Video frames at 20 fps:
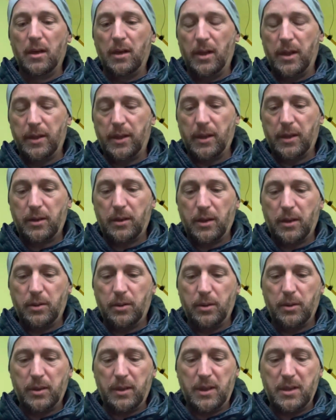I
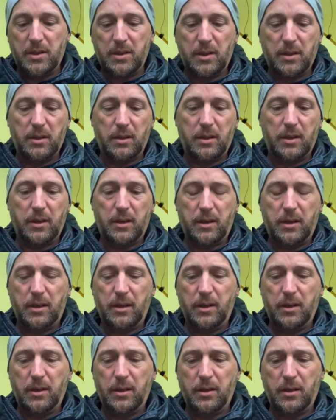took these at
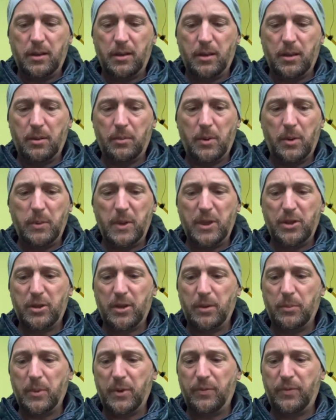a wee
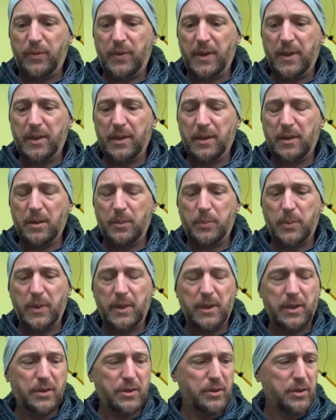trip with Flynn a couple
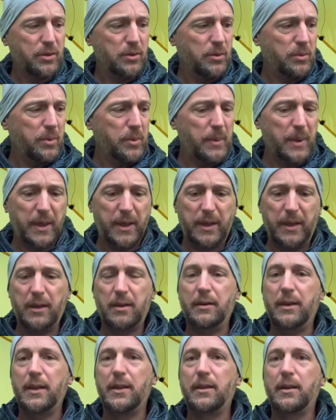of years ago. We went into
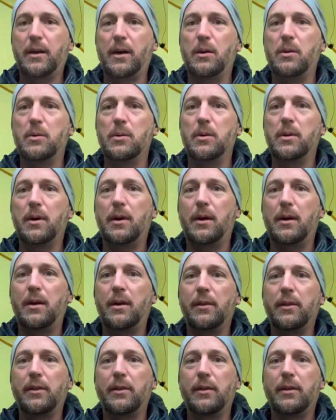Glen Derry
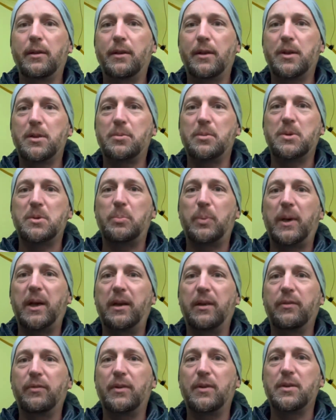and this was
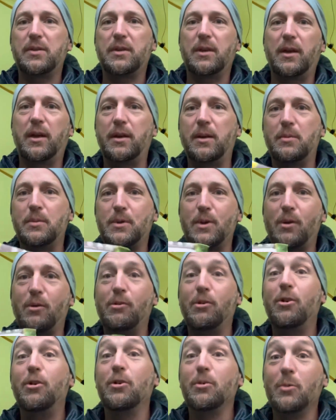breakfast, and it was a
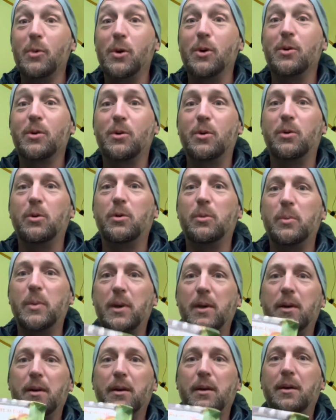long walk home
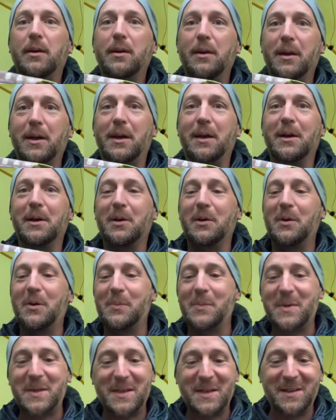and it got
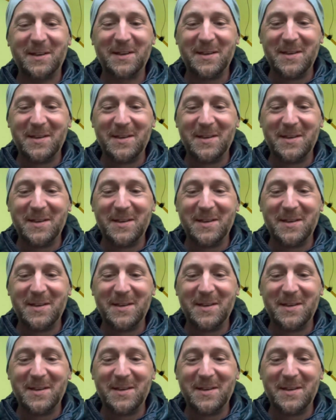me there.